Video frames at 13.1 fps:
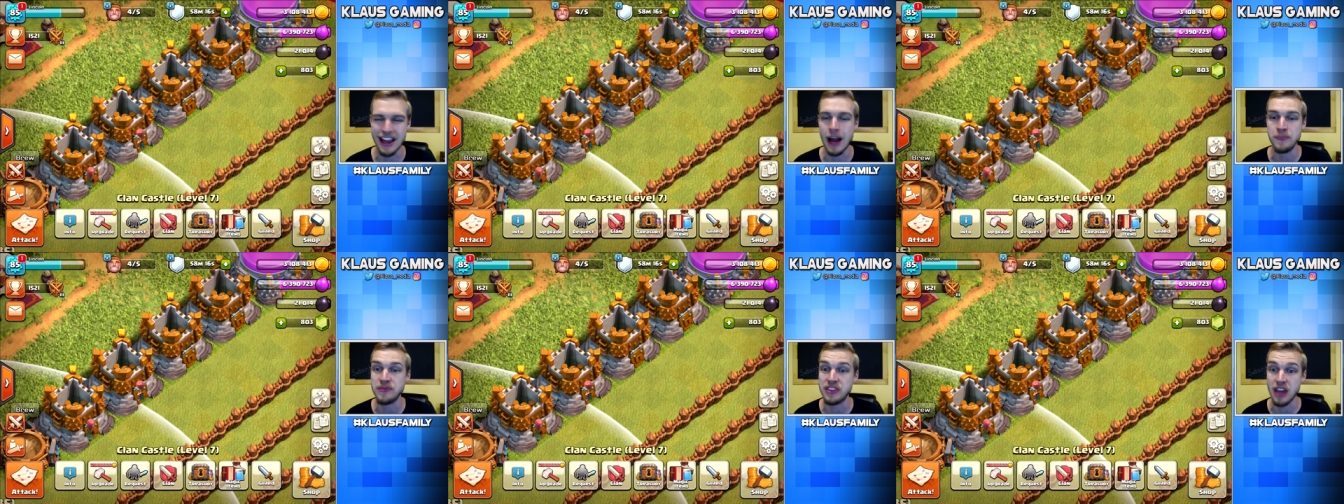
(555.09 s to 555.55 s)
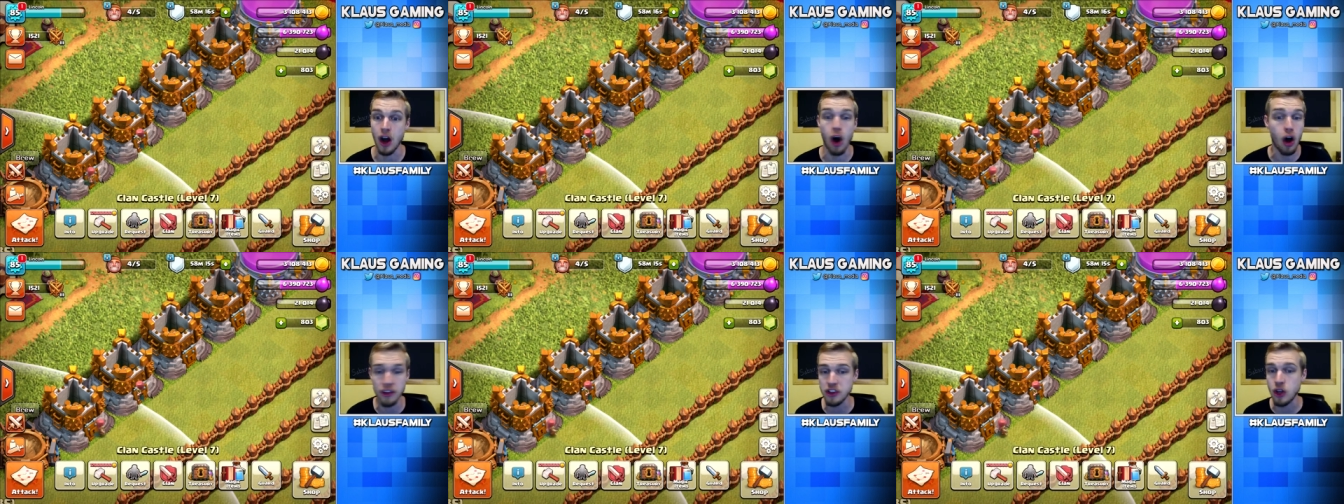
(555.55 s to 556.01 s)
Um, the,
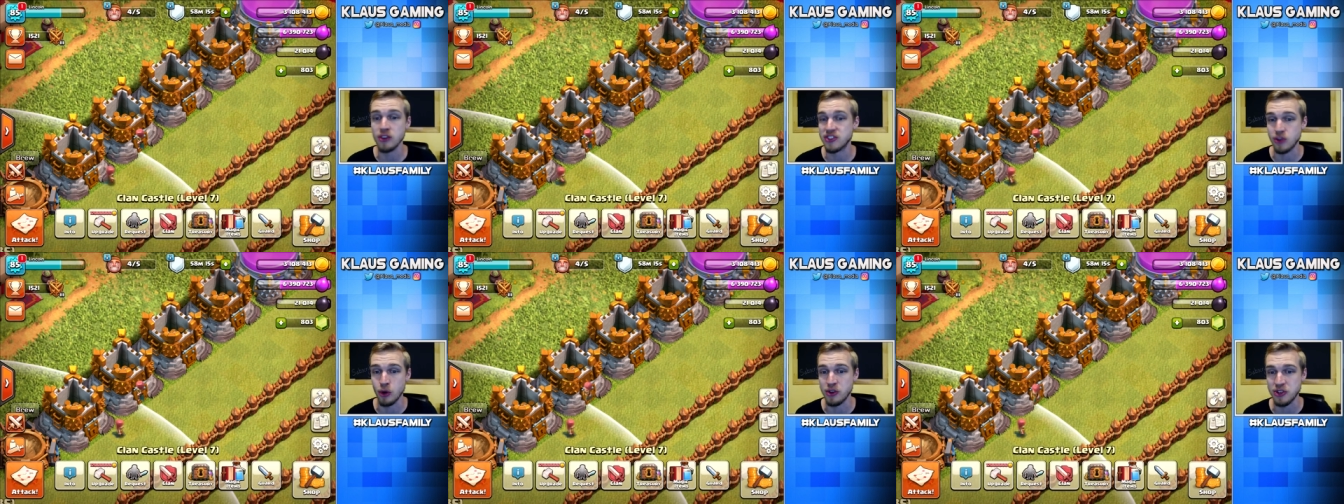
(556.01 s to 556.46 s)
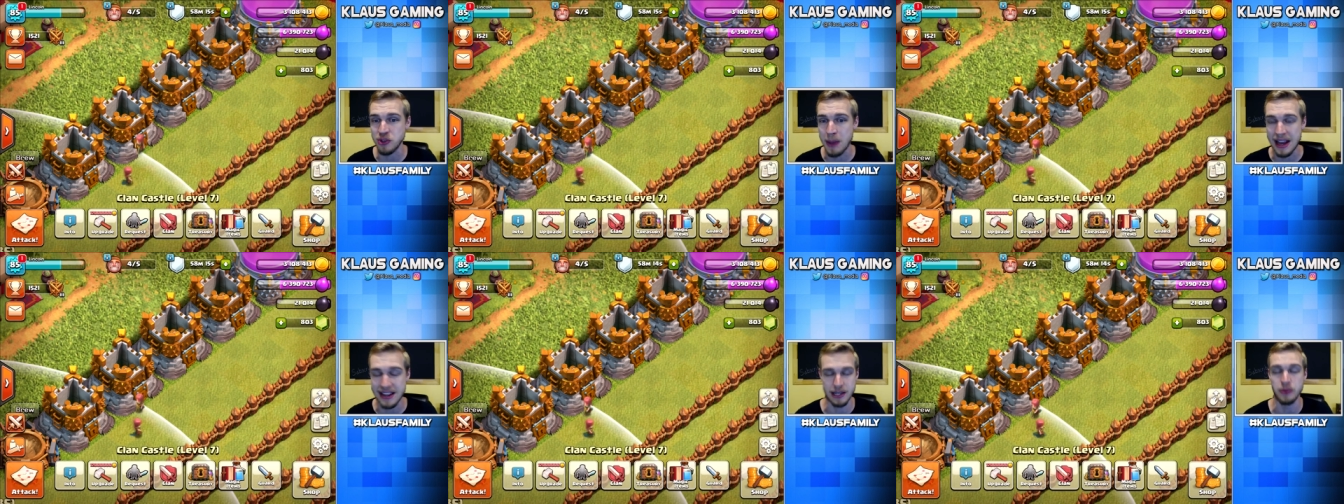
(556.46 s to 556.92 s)
all the gold storages are
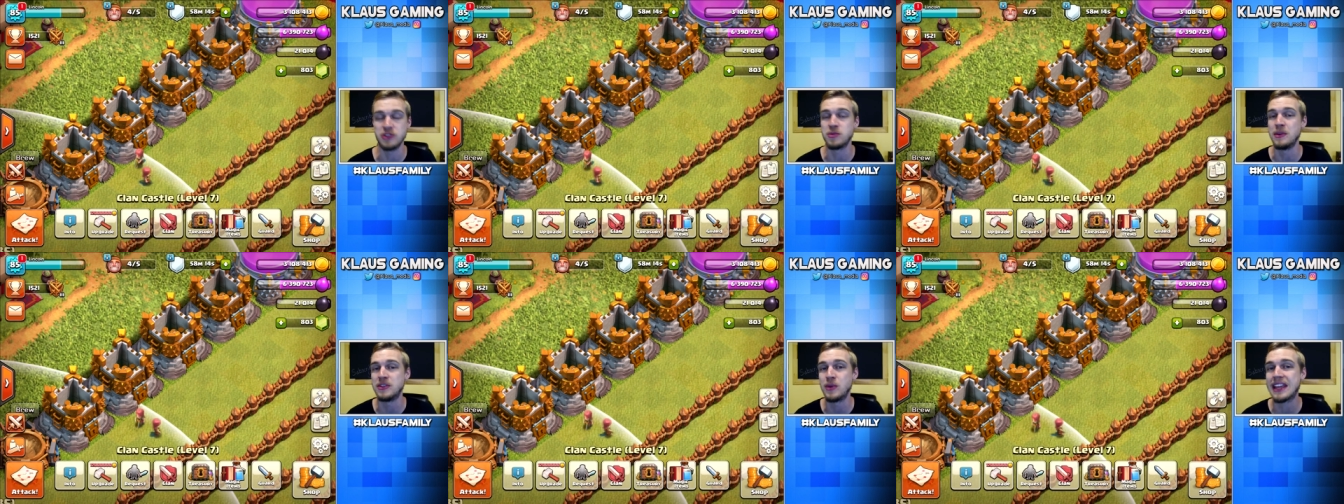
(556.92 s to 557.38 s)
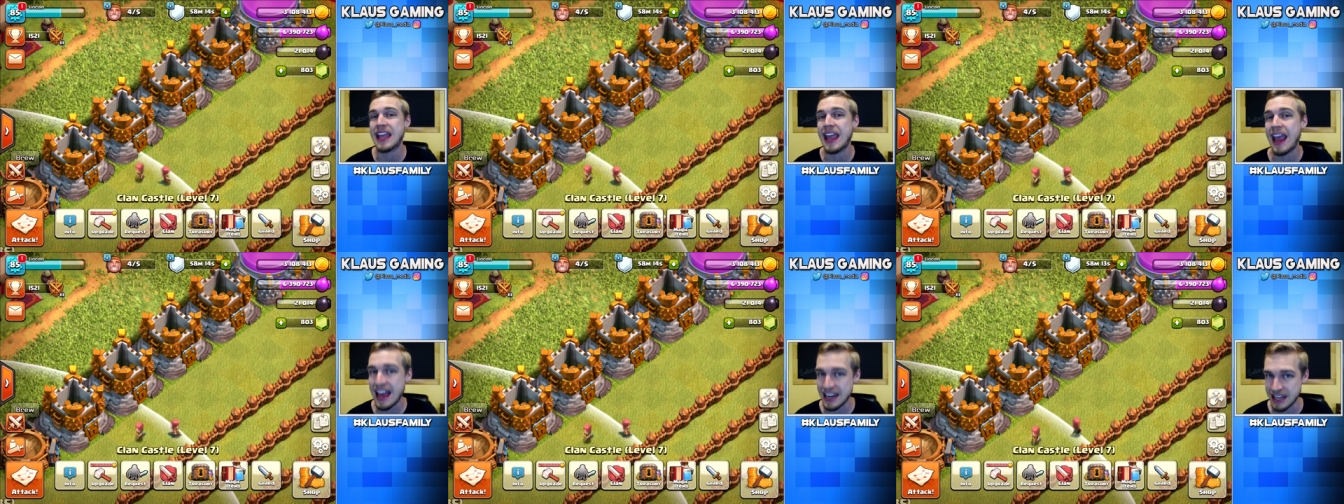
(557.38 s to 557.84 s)
maxed out, which means we
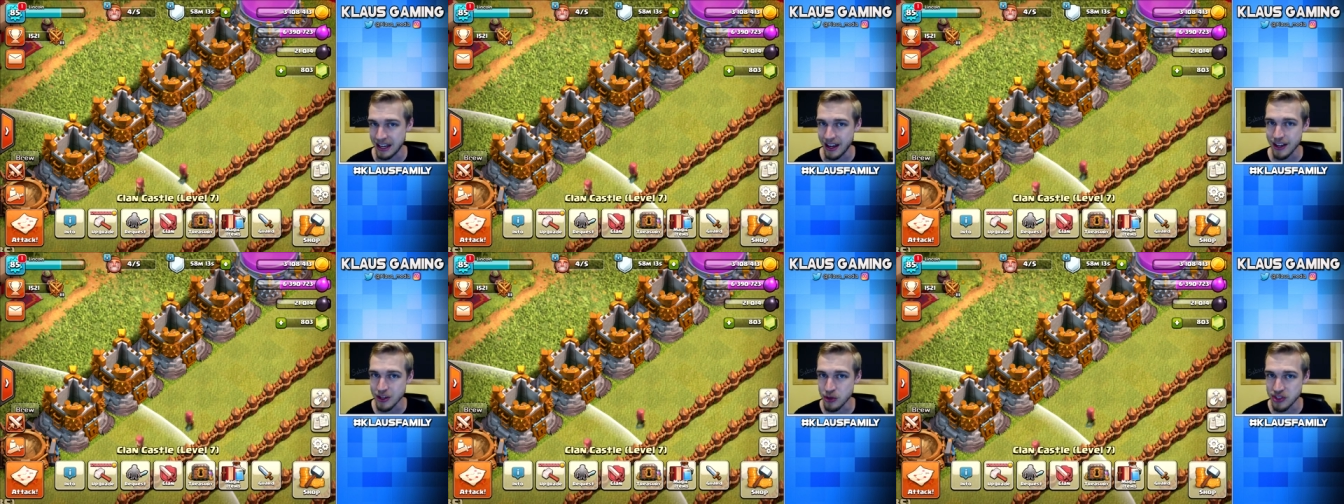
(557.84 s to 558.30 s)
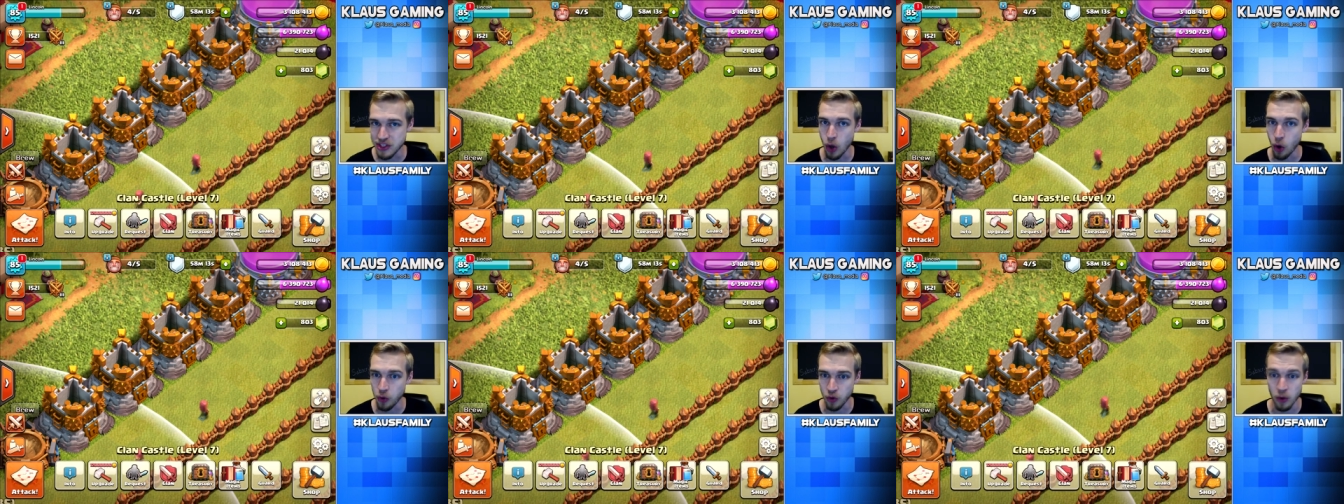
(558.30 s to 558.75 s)
can use the
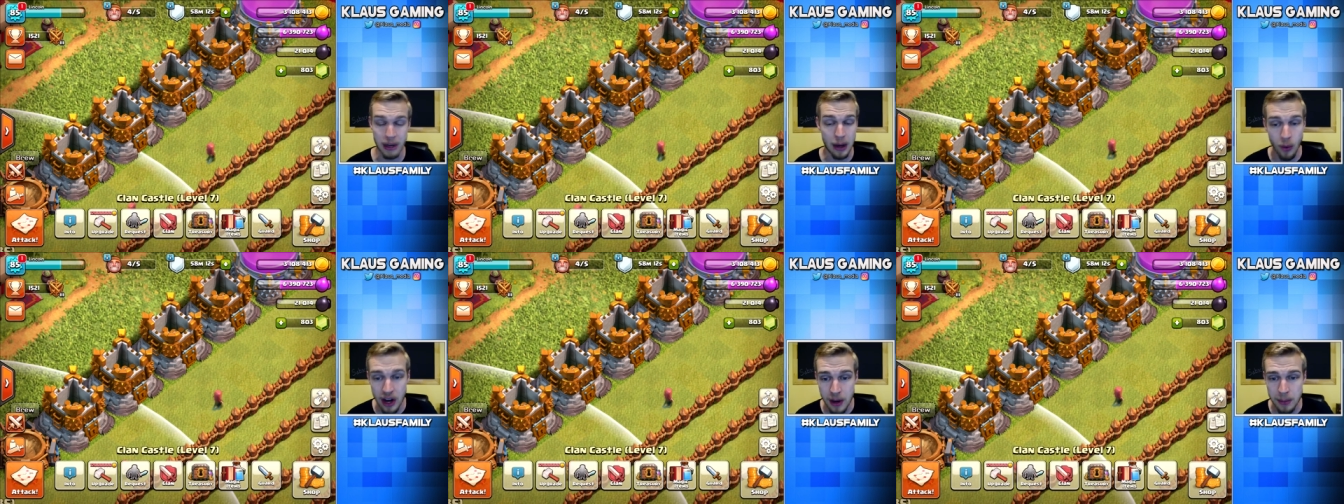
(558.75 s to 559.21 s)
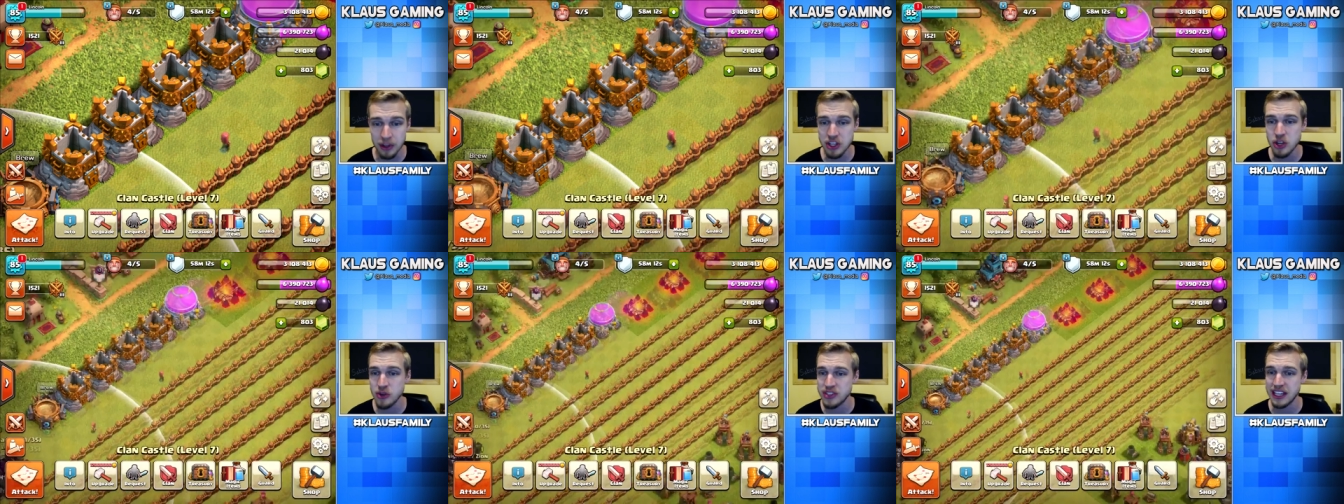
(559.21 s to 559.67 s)
gold rune, but I want to be able
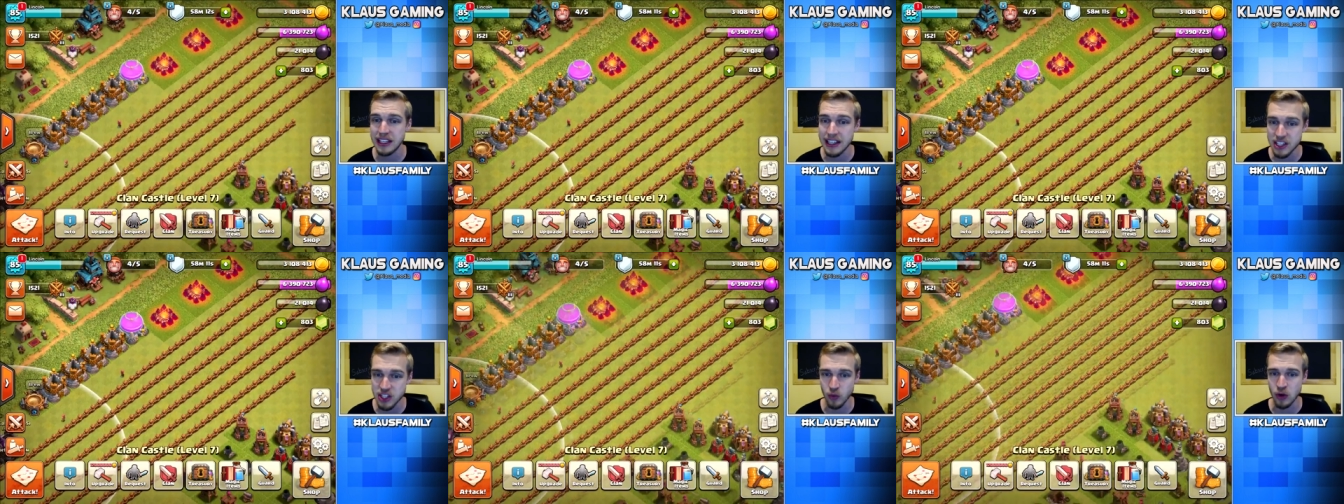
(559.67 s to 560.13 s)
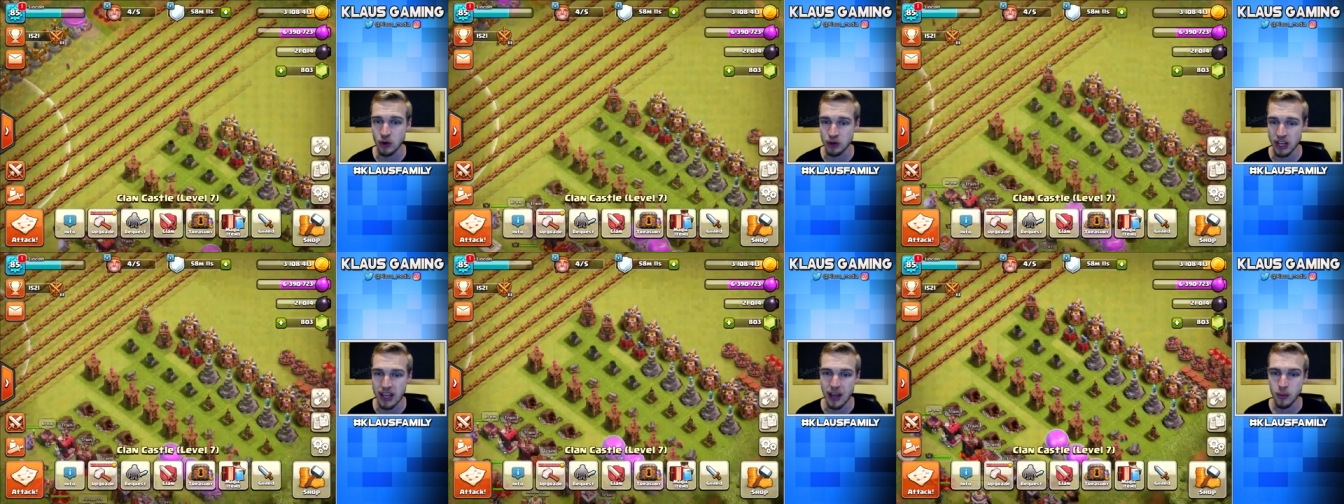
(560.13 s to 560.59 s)
to use the elixir
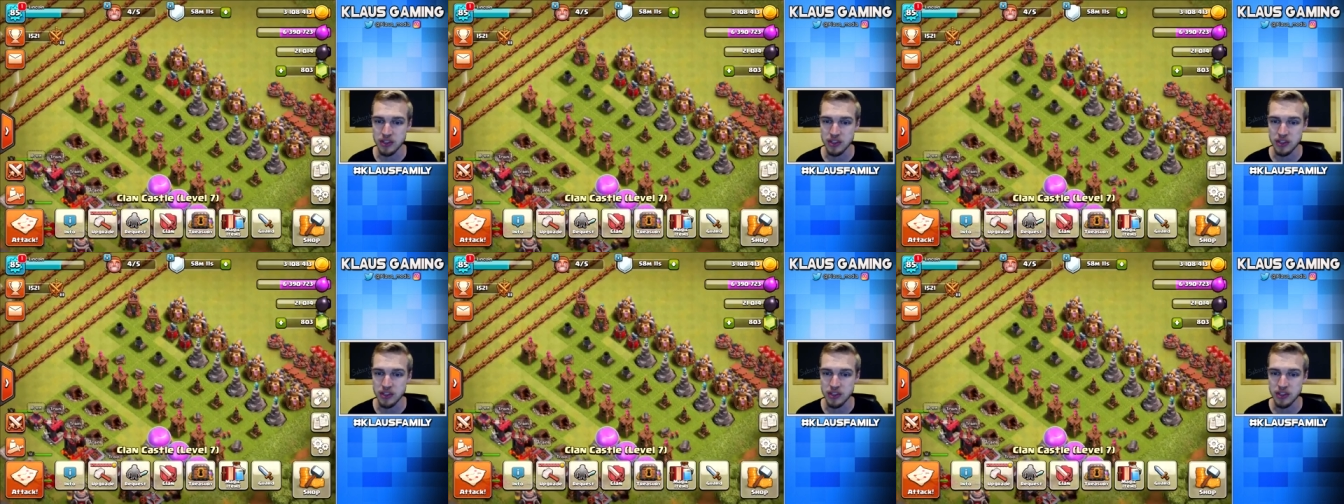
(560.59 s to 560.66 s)
rune,